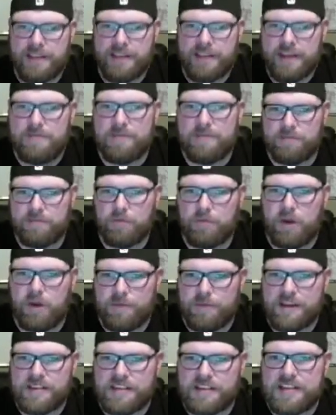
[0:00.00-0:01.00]
than what
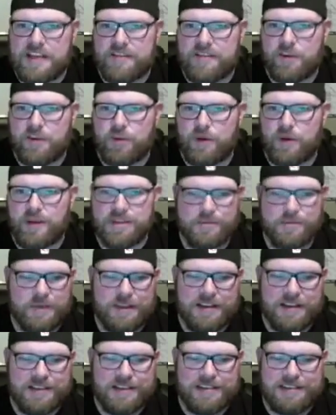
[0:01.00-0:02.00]
my 7 was because